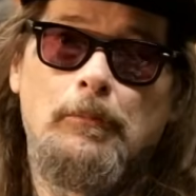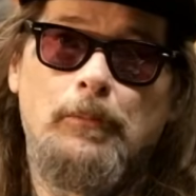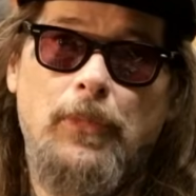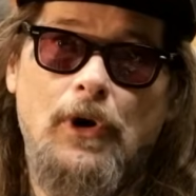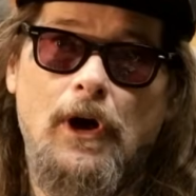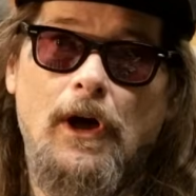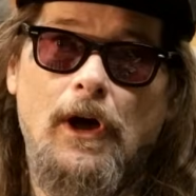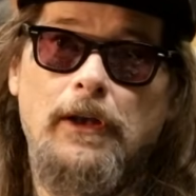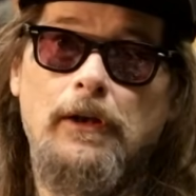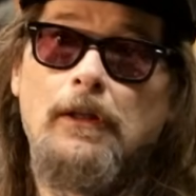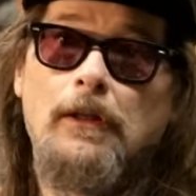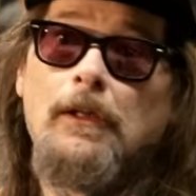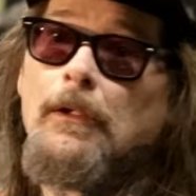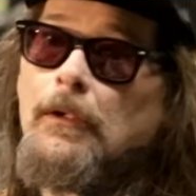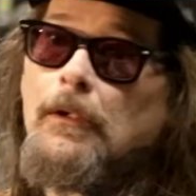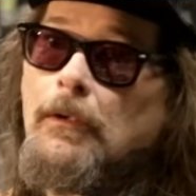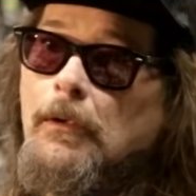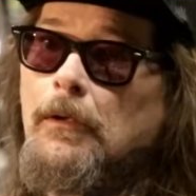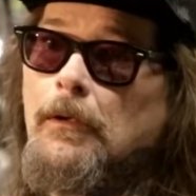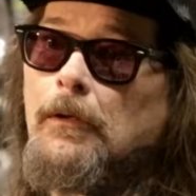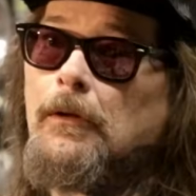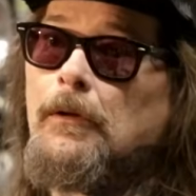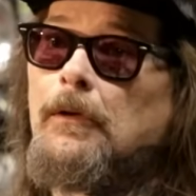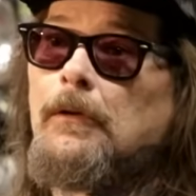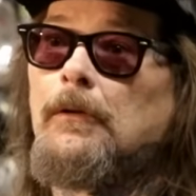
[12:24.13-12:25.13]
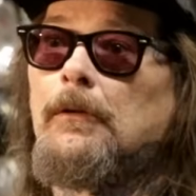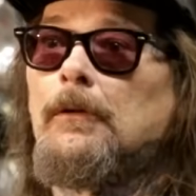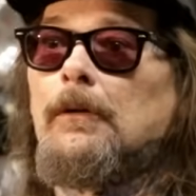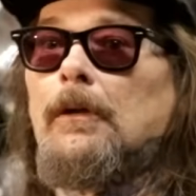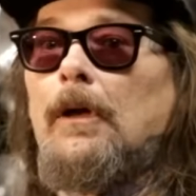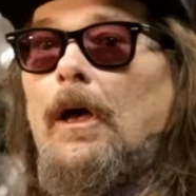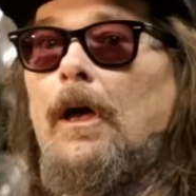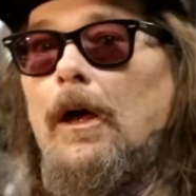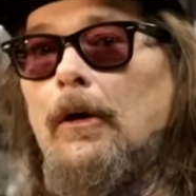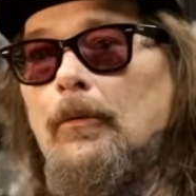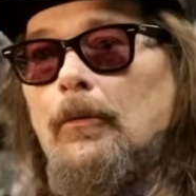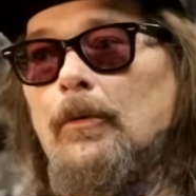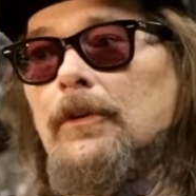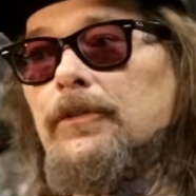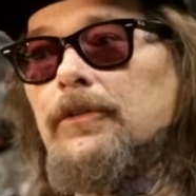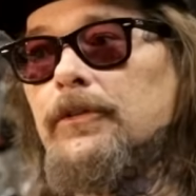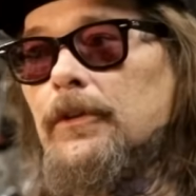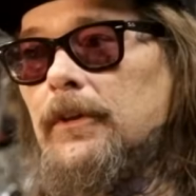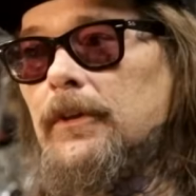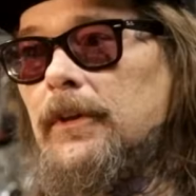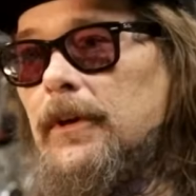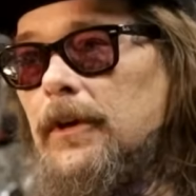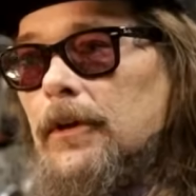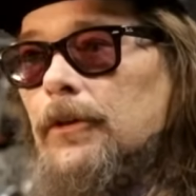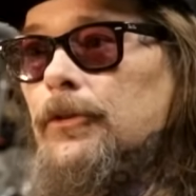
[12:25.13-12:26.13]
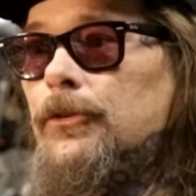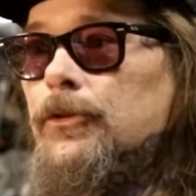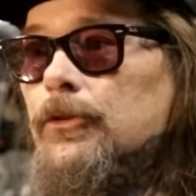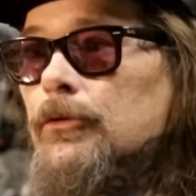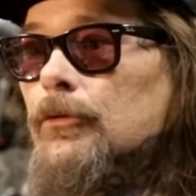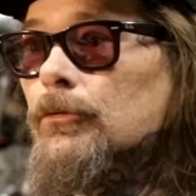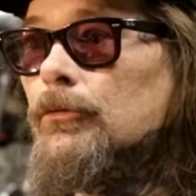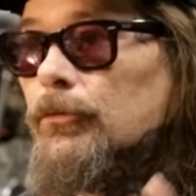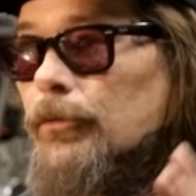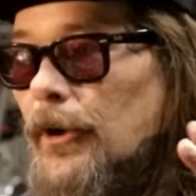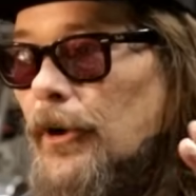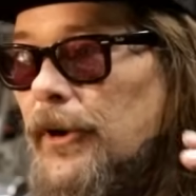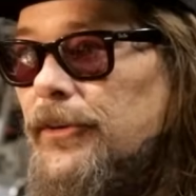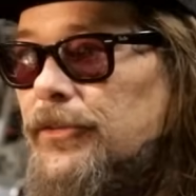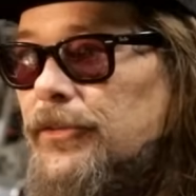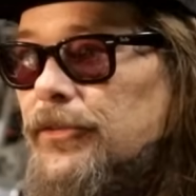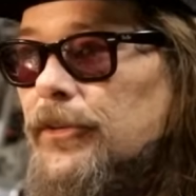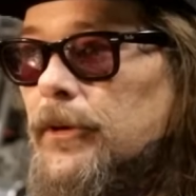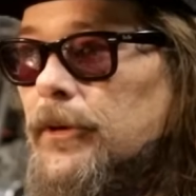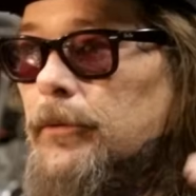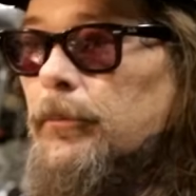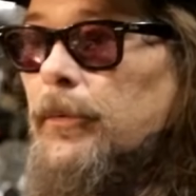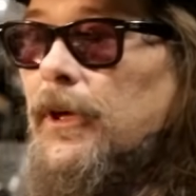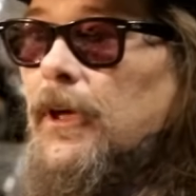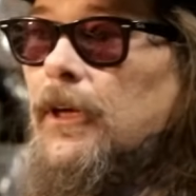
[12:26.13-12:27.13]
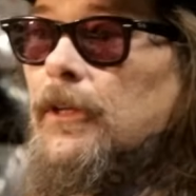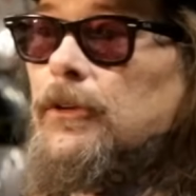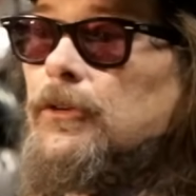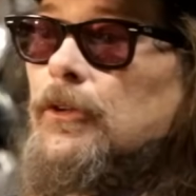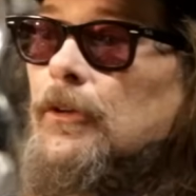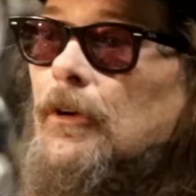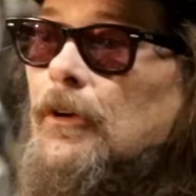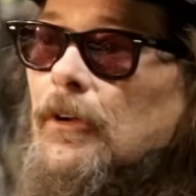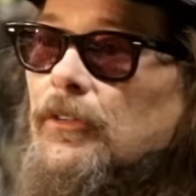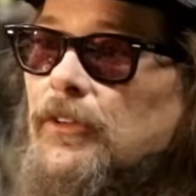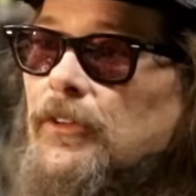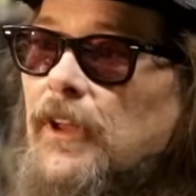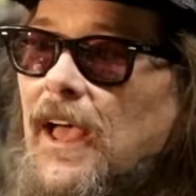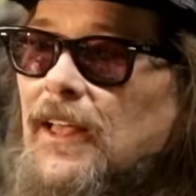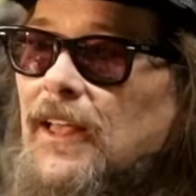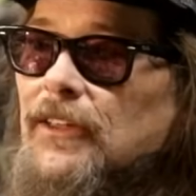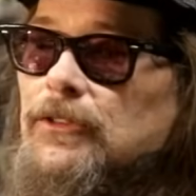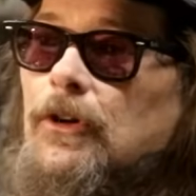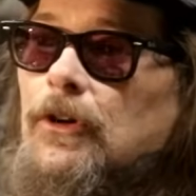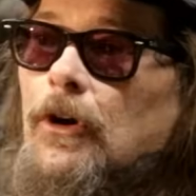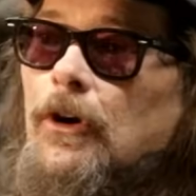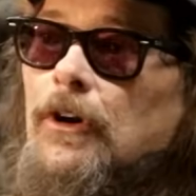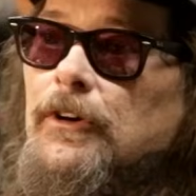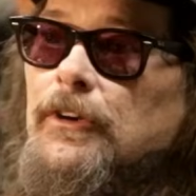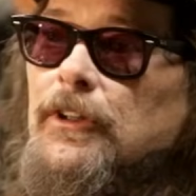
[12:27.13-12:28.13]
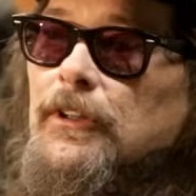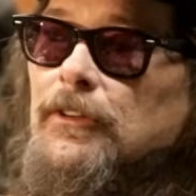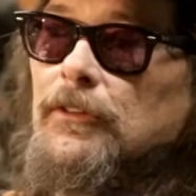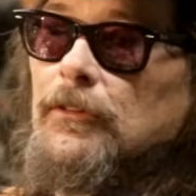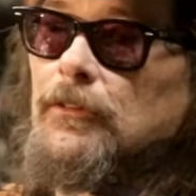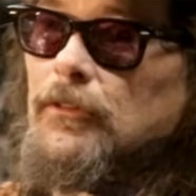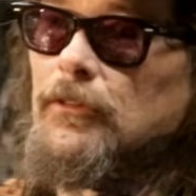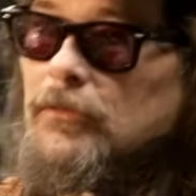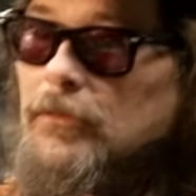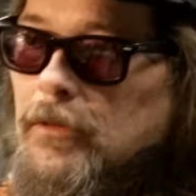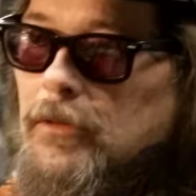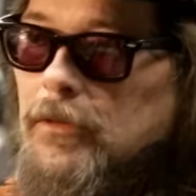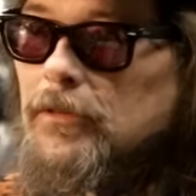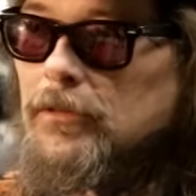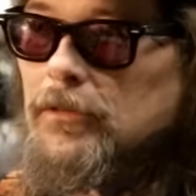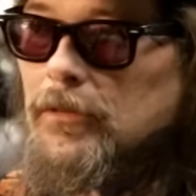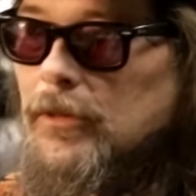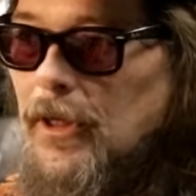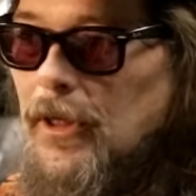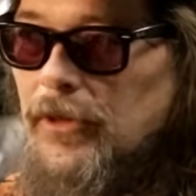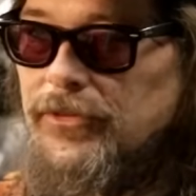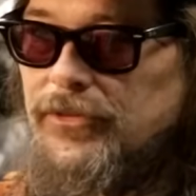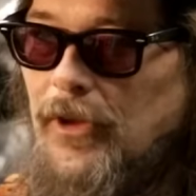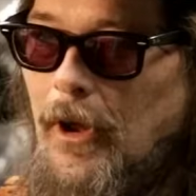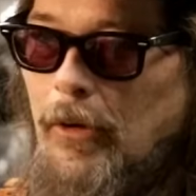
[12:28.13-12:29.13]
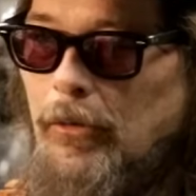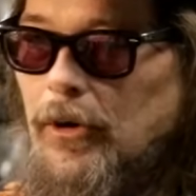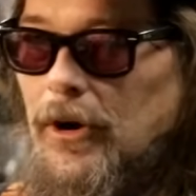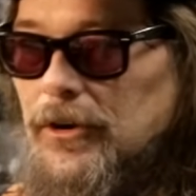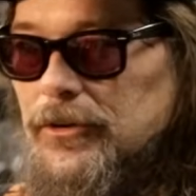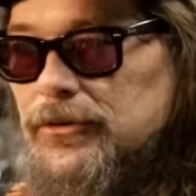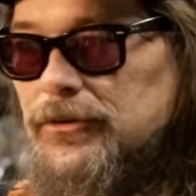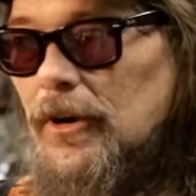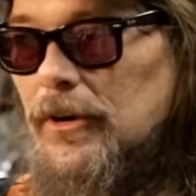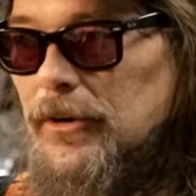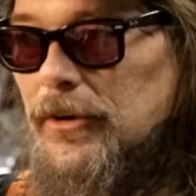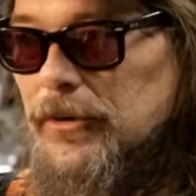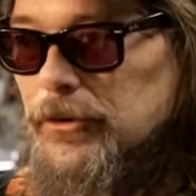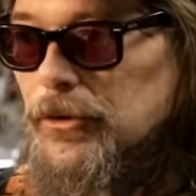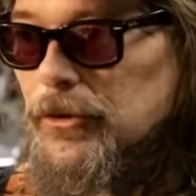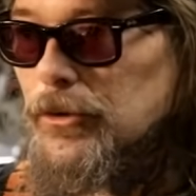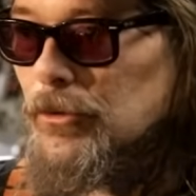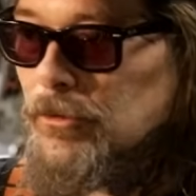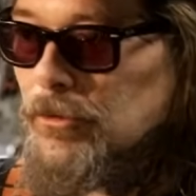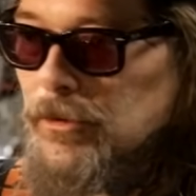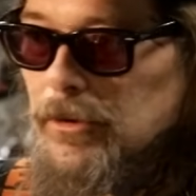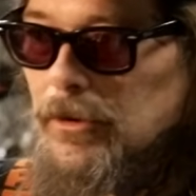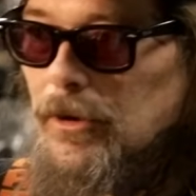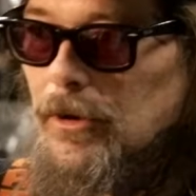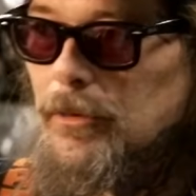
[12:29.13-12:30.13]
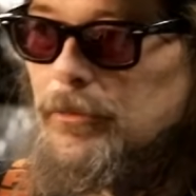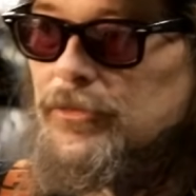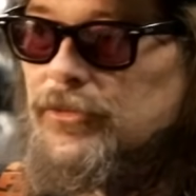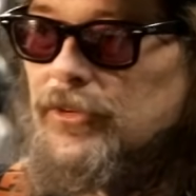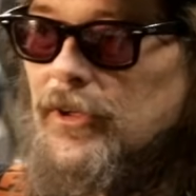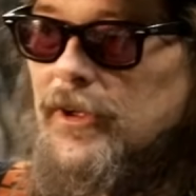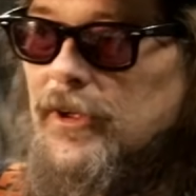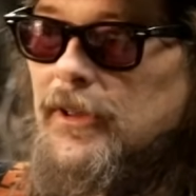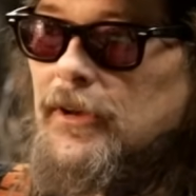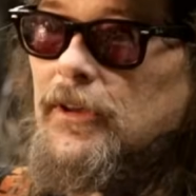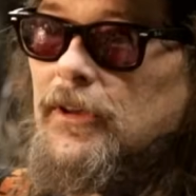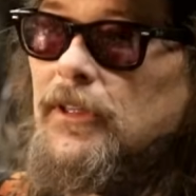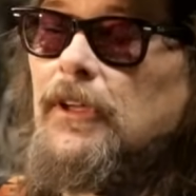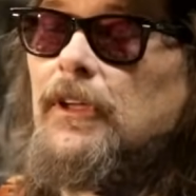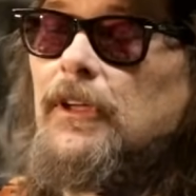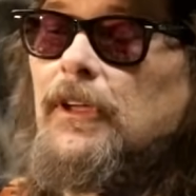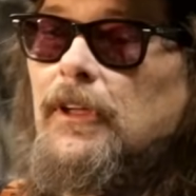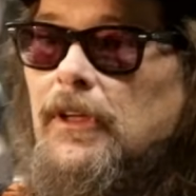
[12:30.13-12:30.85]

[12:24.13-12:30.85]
But I wasn't into racing, man. You know, NASCAR didn't, that's not what I was trying to do, you know what I'm saying?